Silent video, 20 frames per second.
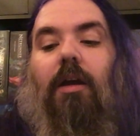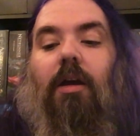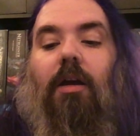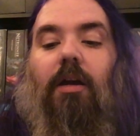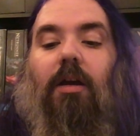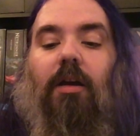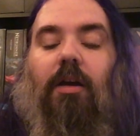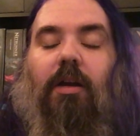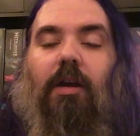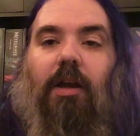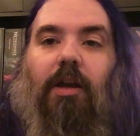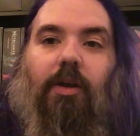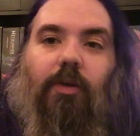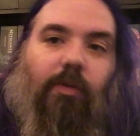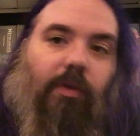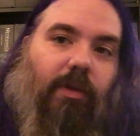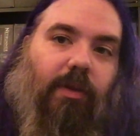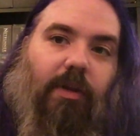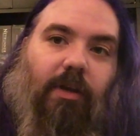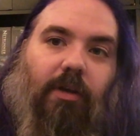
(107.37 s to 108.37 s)
Uh, and I
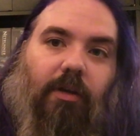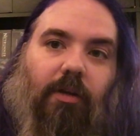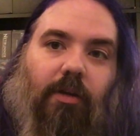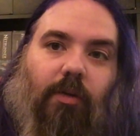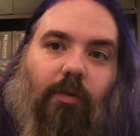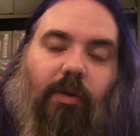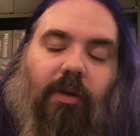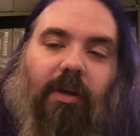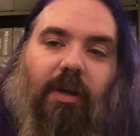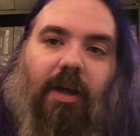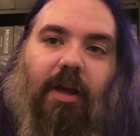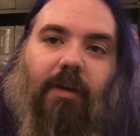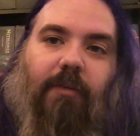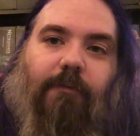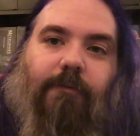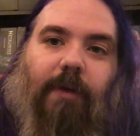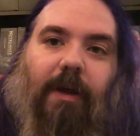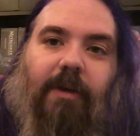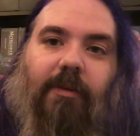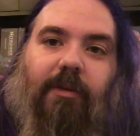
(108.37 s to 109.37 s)
know that they're going to
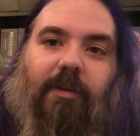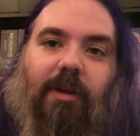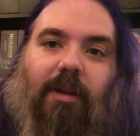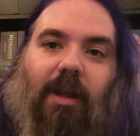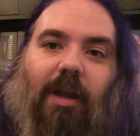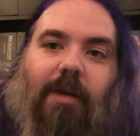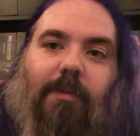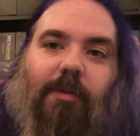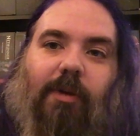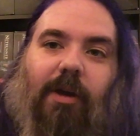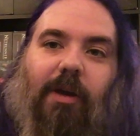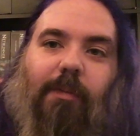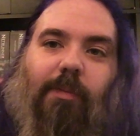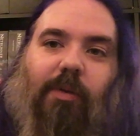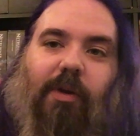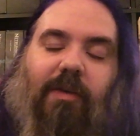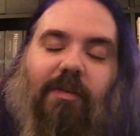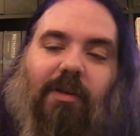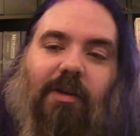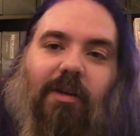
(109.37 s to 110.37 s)
have Fire in the Library
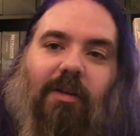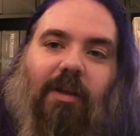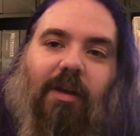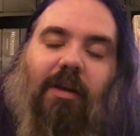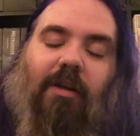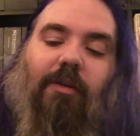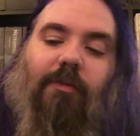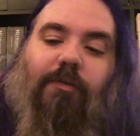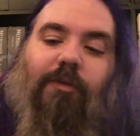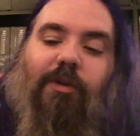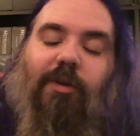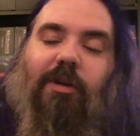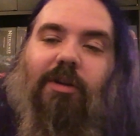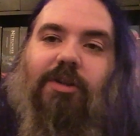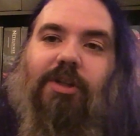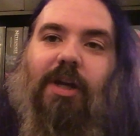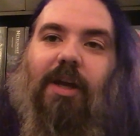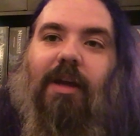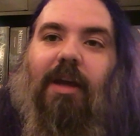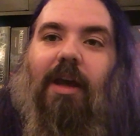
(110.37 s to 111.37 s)
present there for you to
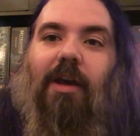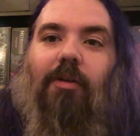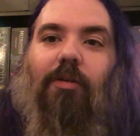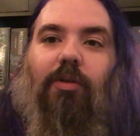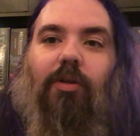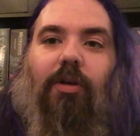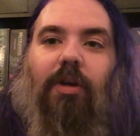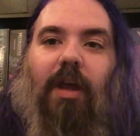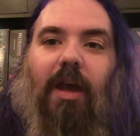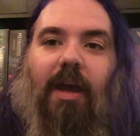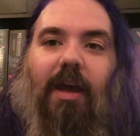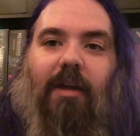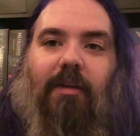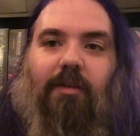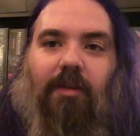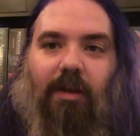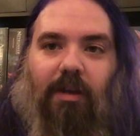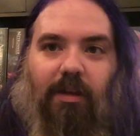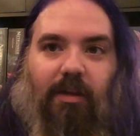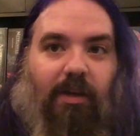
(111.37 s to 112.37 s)
check out, look
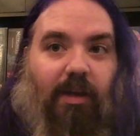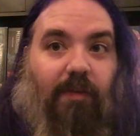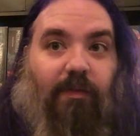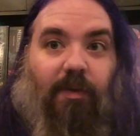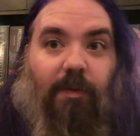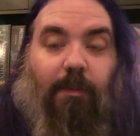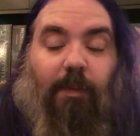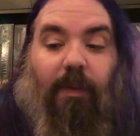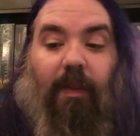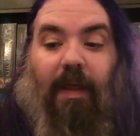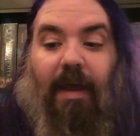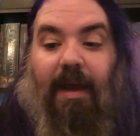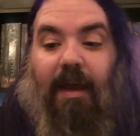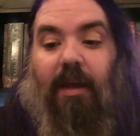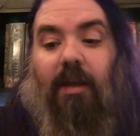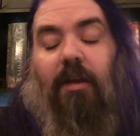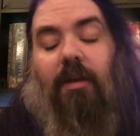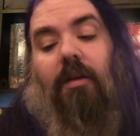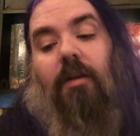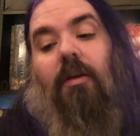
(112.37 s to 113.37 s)
at, and even
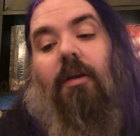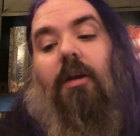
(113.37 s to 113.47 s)
play.